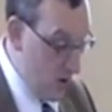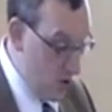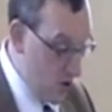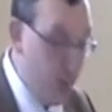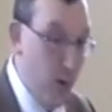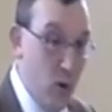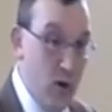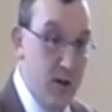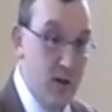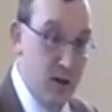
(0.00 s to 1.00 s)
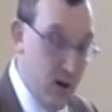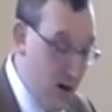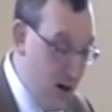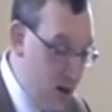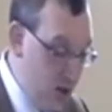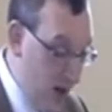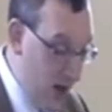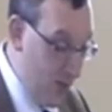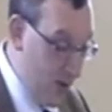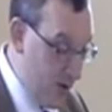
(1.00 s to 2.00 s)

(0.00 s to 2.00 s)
support and encourage and help